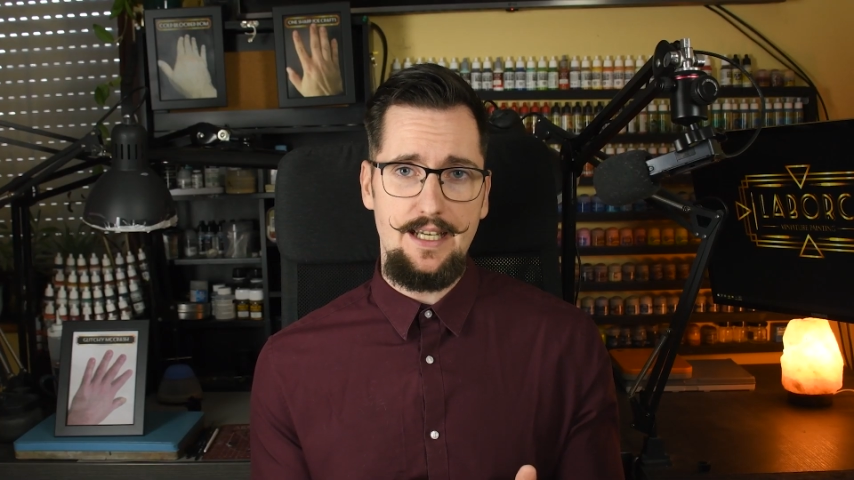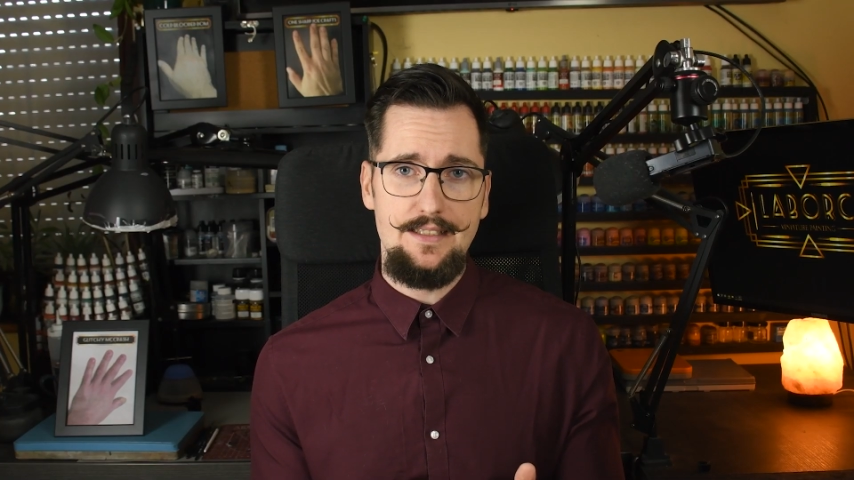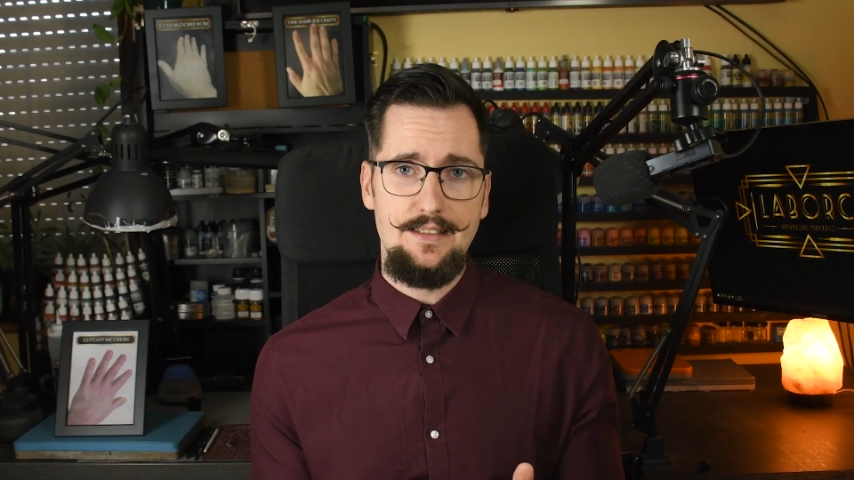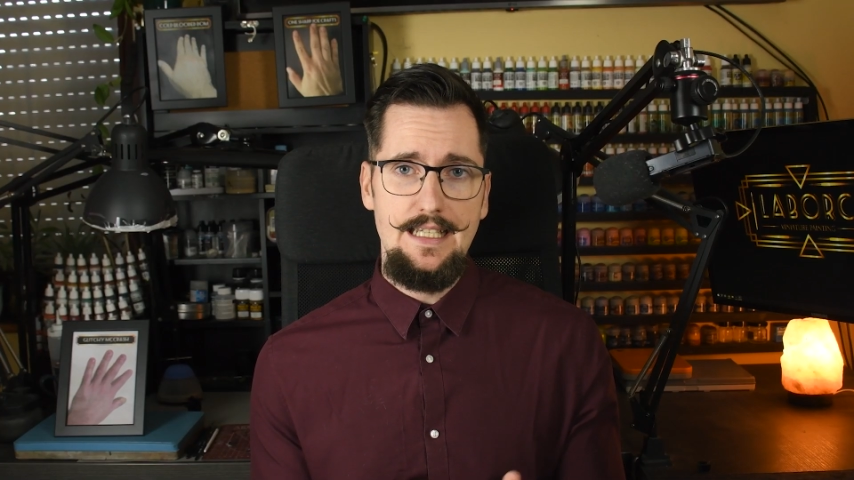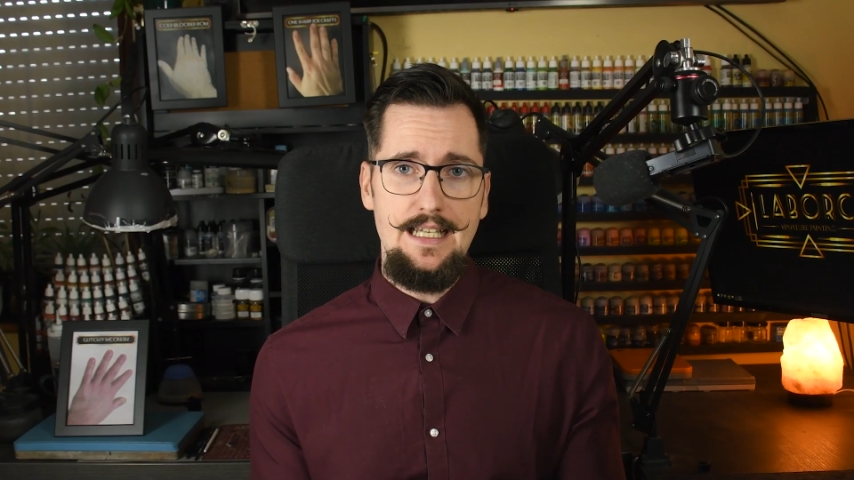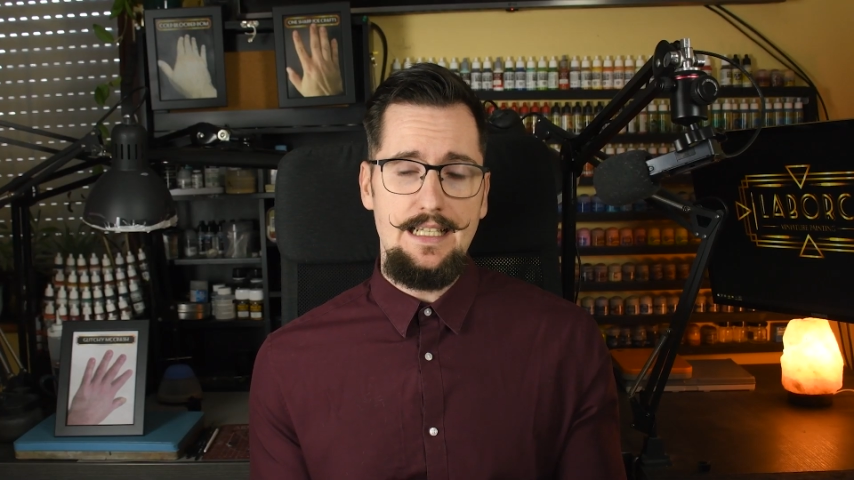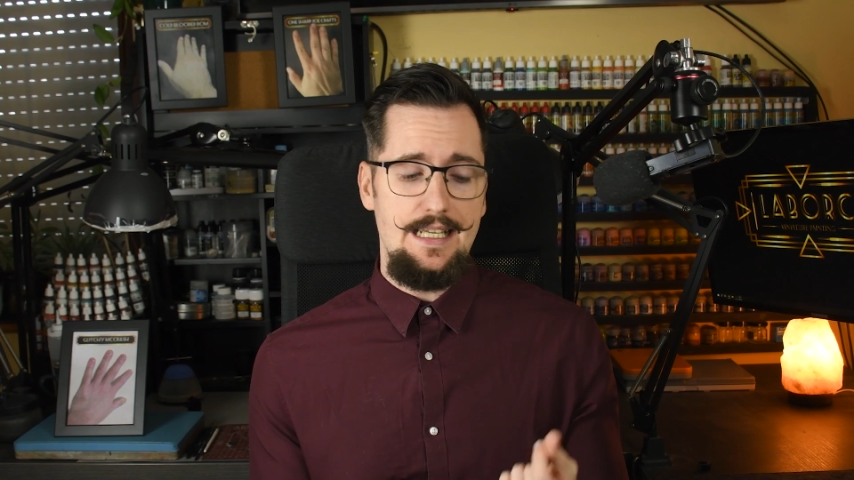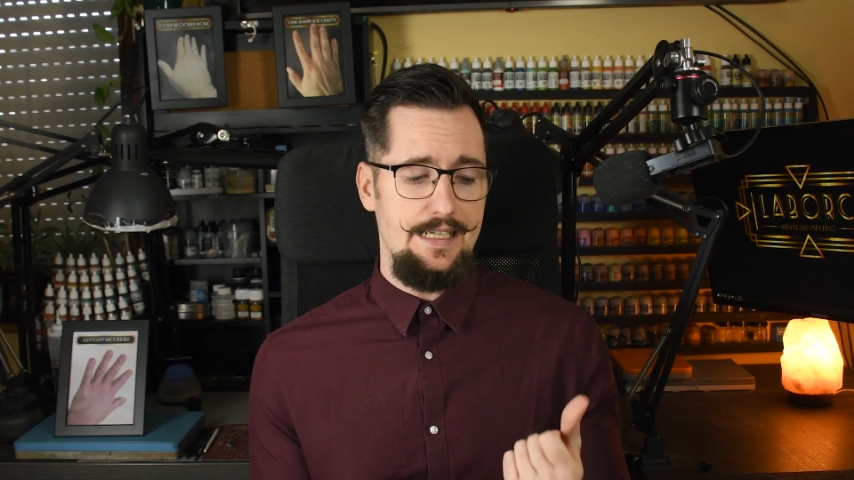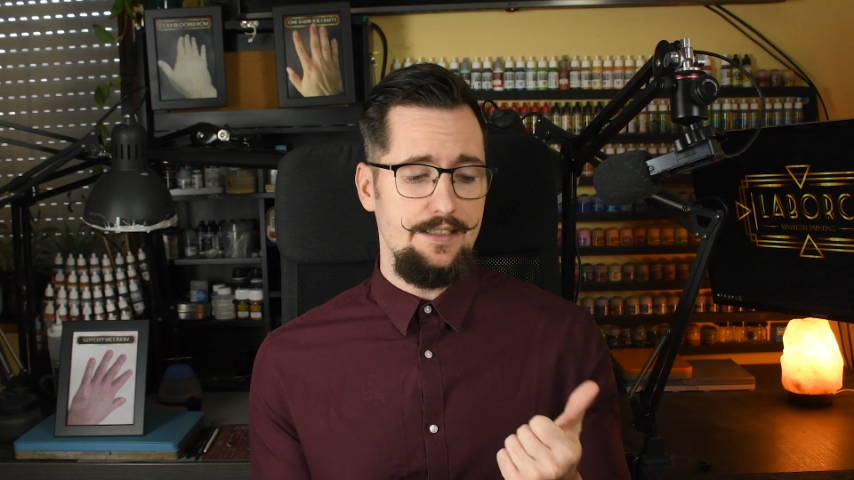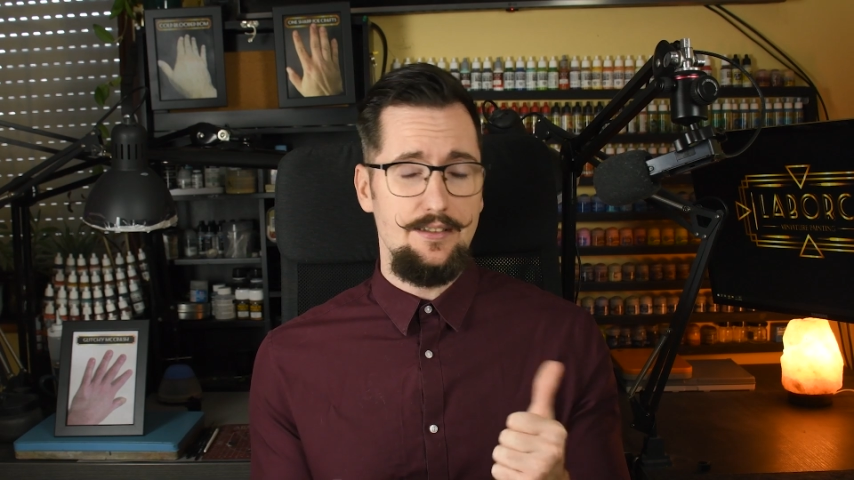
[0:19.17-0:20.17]
guide,
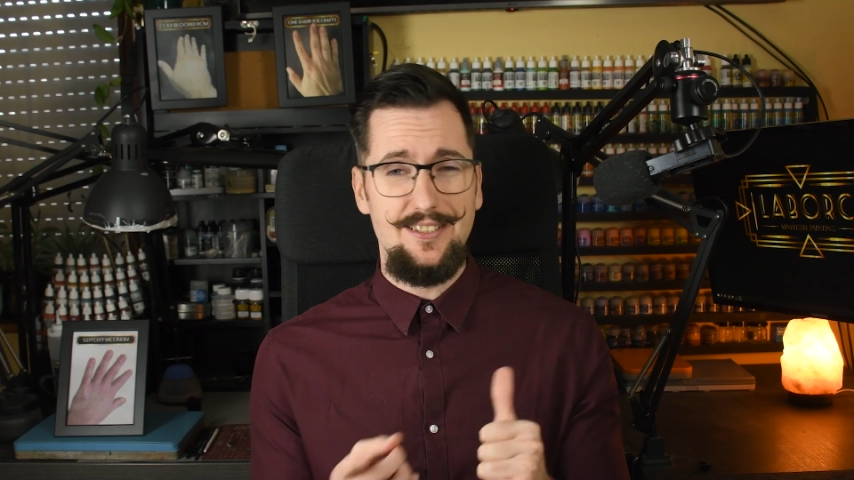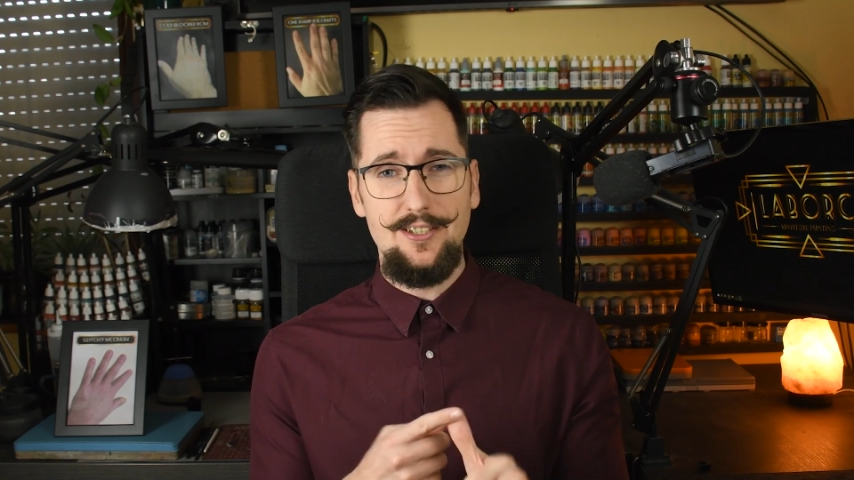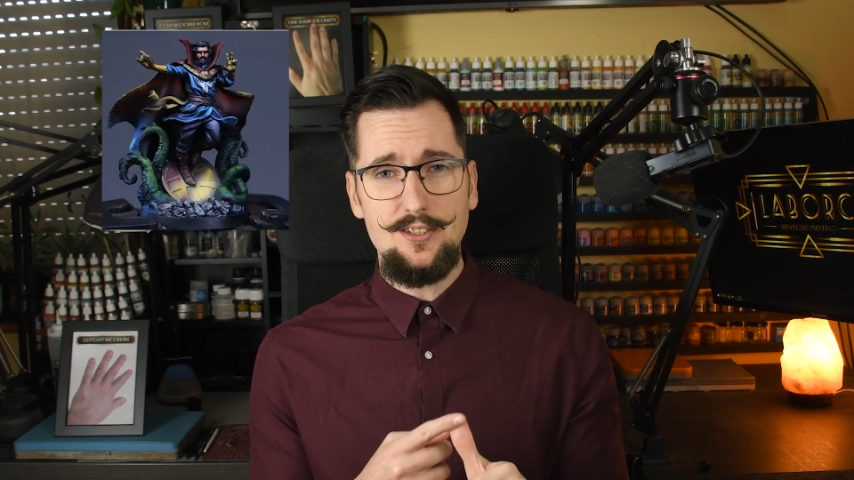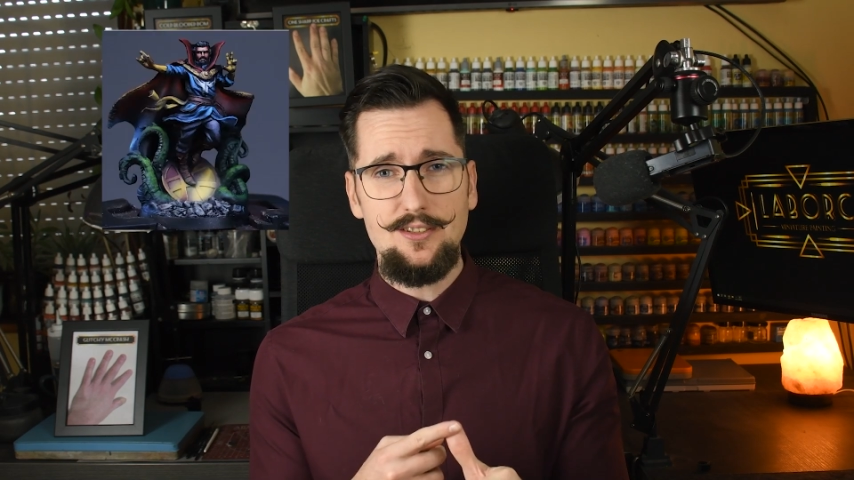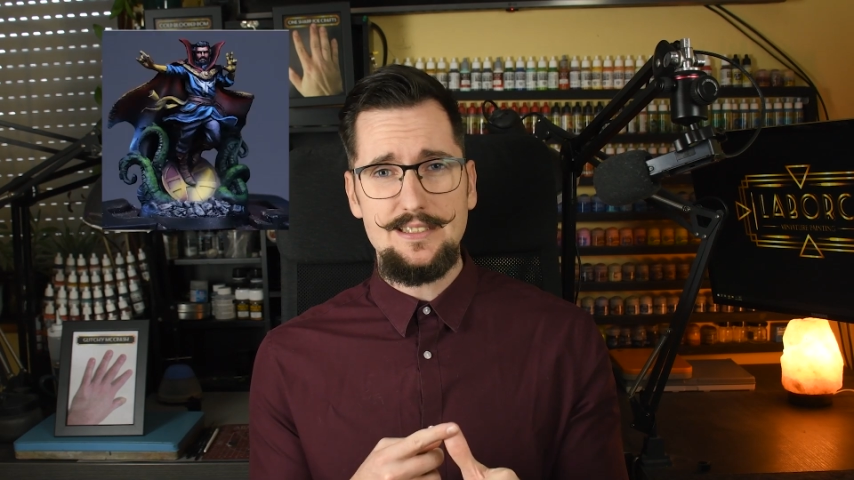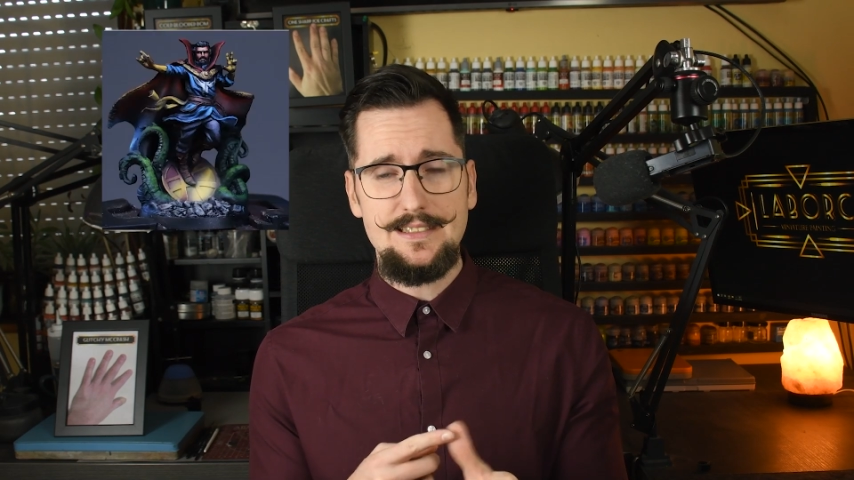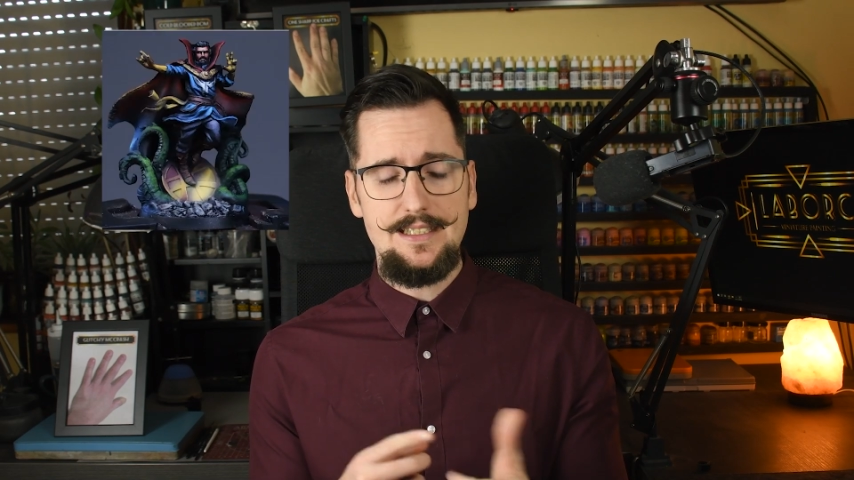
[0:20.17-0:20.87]
like Doctor